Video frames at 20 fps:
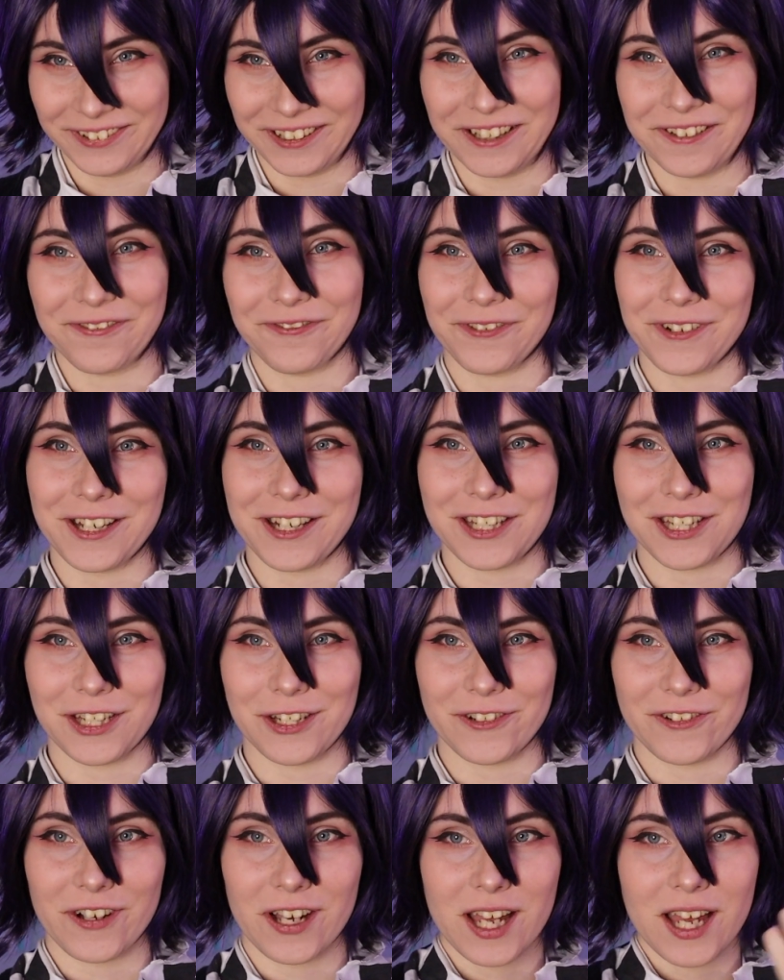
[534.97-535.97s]
feel free
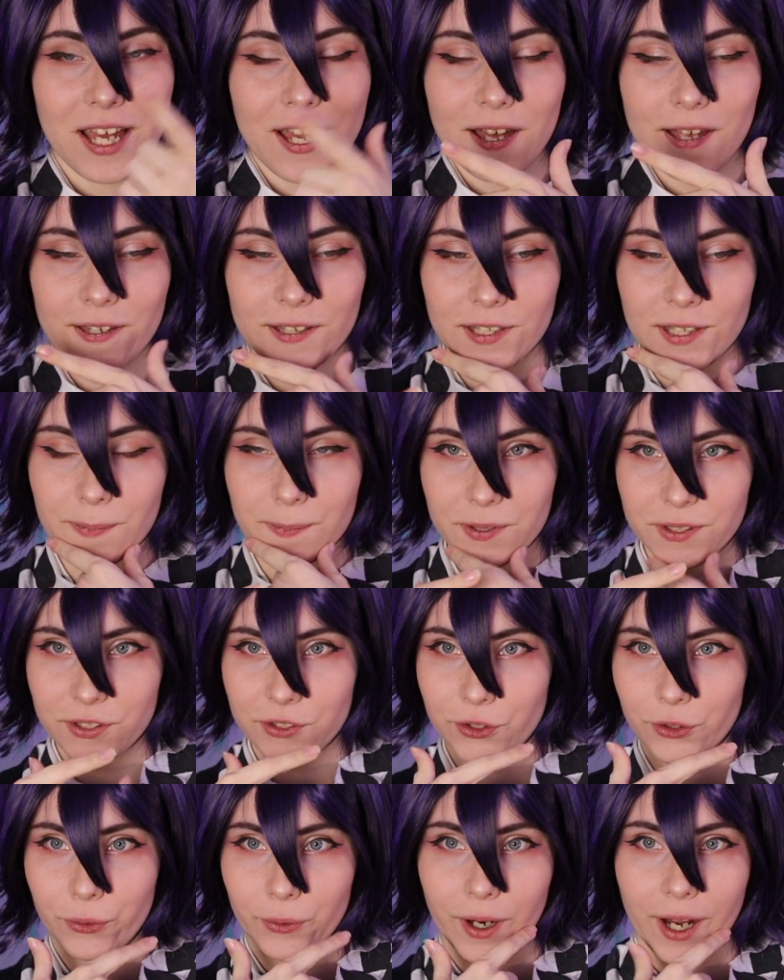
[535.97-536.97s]
to
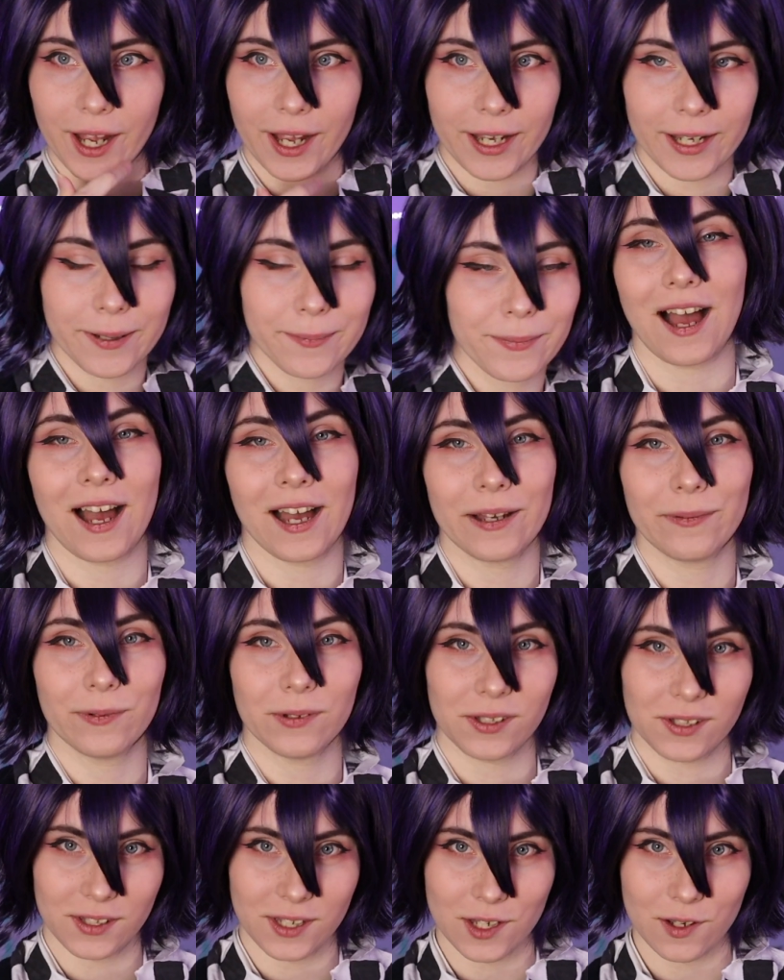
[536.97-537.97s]
subscribe. I
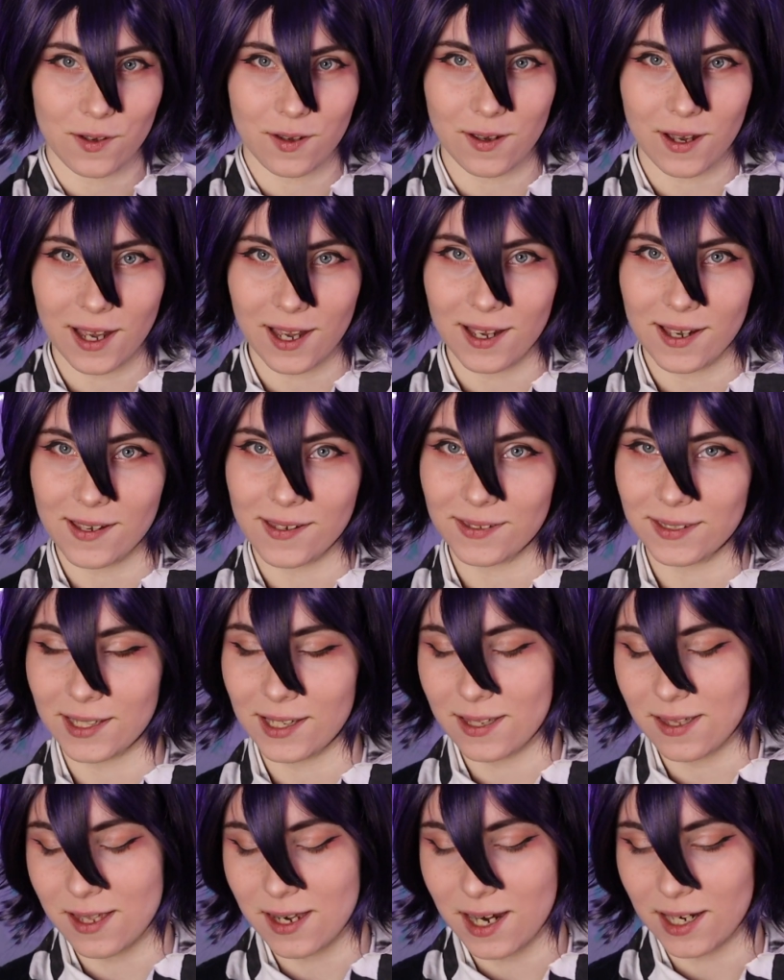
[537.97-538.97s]
will see you guys
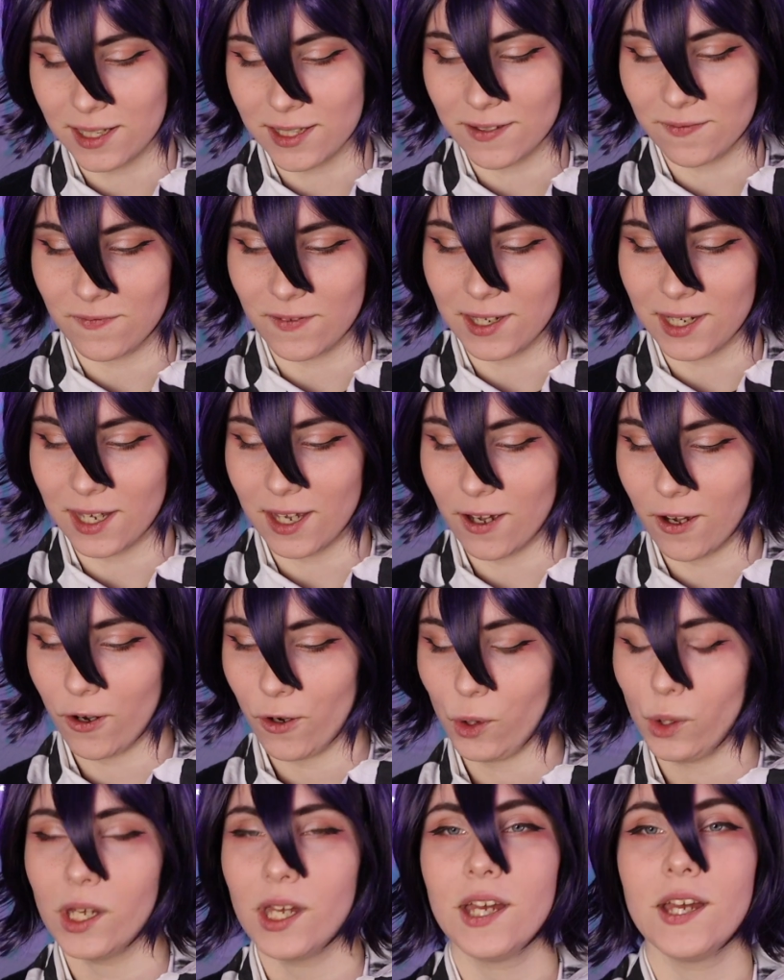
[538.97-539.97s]
in the next
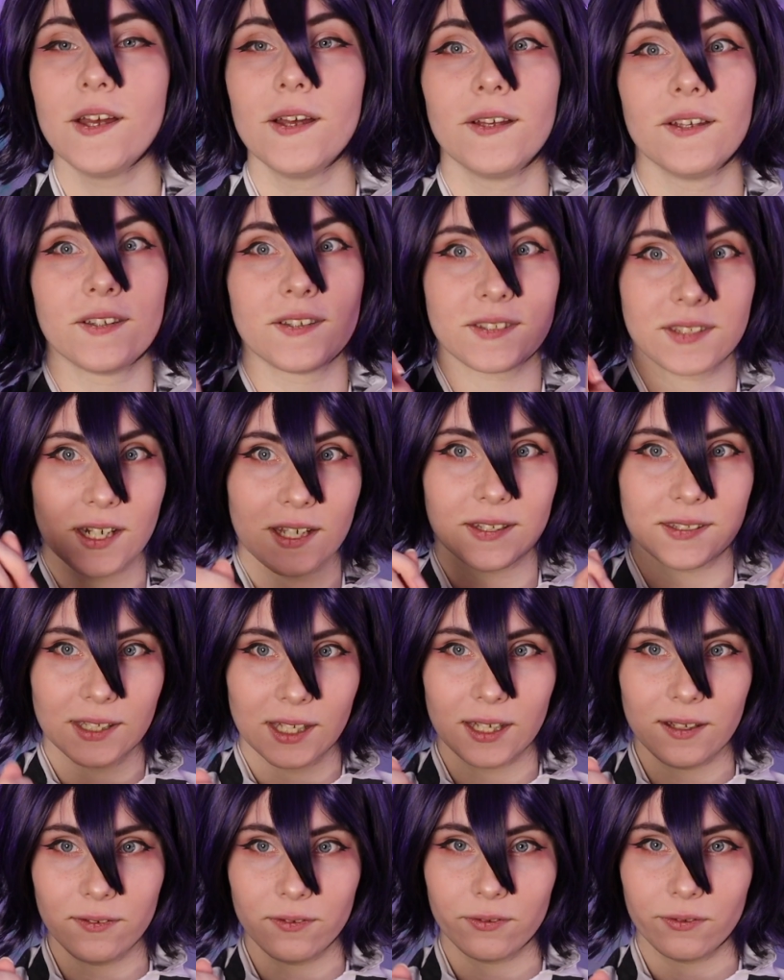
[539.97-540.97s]
video stay
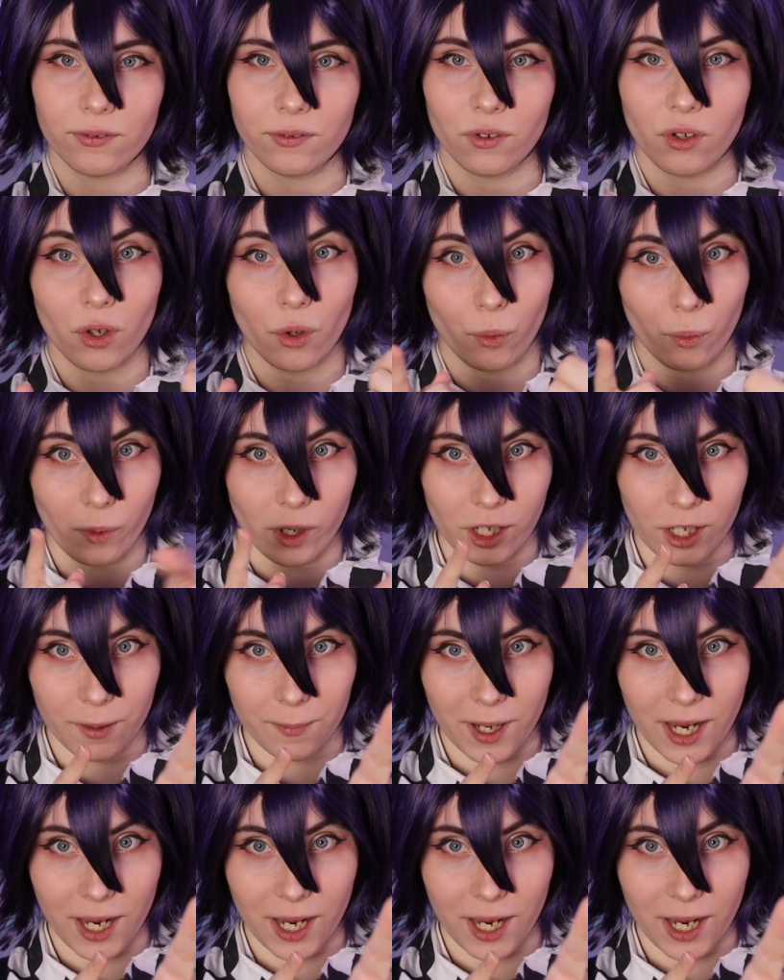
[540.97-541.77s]
safe, wear a